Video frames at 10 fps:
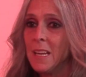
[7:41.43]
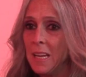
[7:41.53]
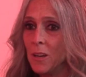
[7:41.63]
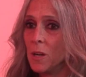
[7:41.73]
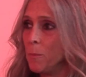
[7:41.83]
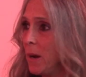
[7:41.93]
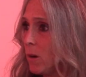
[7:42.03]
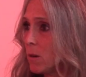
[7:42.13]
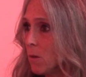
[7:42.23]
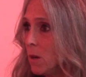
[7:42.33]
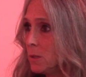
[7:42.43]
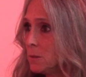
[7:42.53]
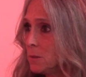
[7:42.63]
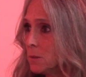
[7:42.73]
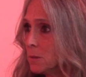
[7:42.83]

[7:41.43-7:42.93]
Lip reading: the Erie Marathon.